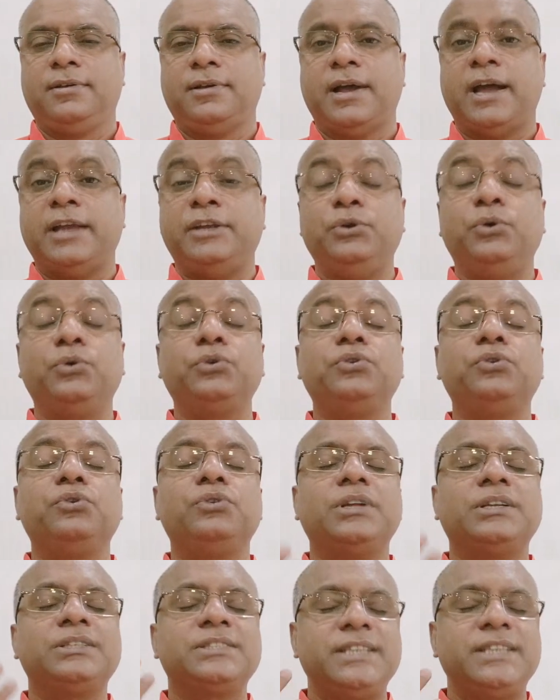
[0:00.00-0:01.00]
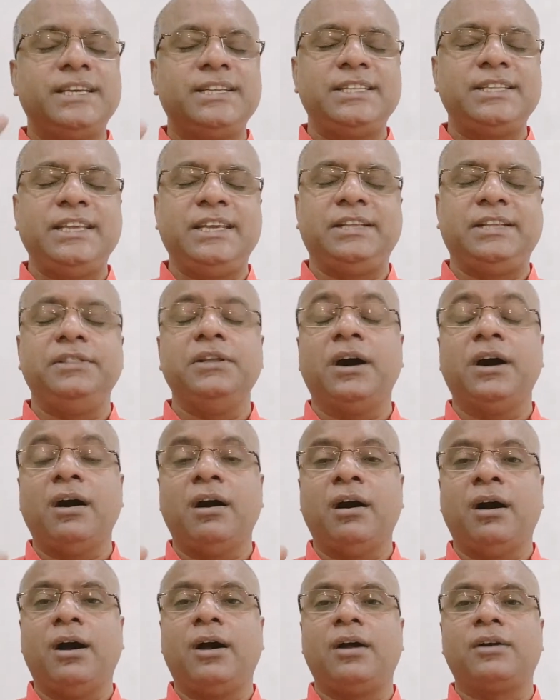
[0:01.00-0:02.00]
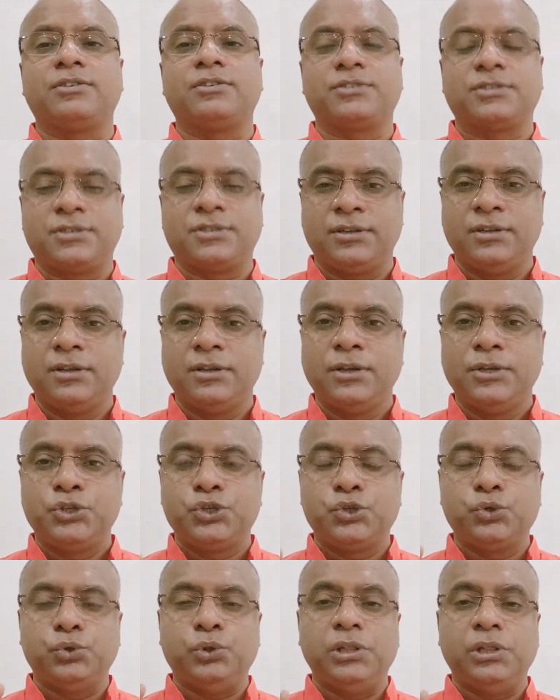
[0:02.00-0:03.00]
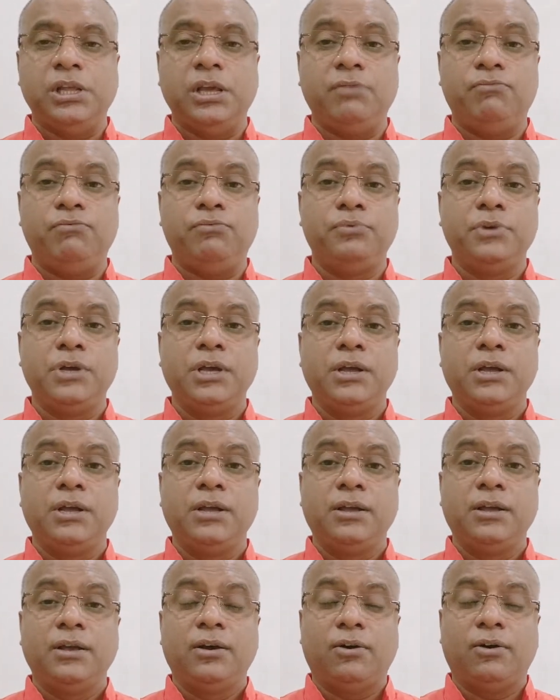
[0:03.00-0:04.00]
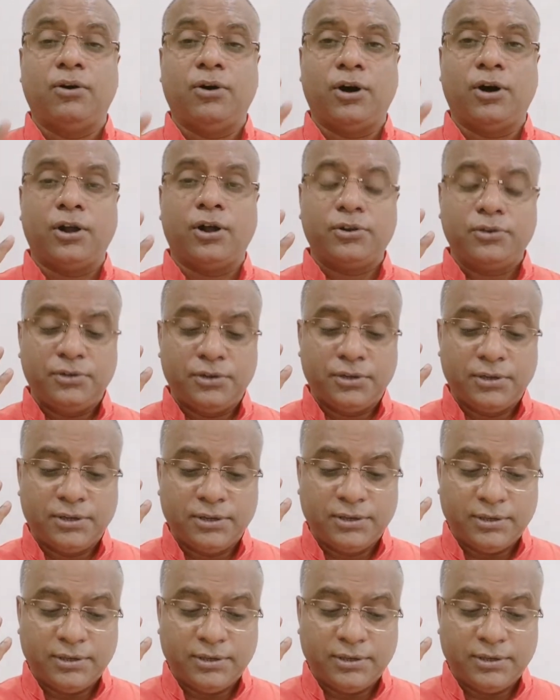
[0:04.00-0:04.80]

I don't know the technique, the art to live, or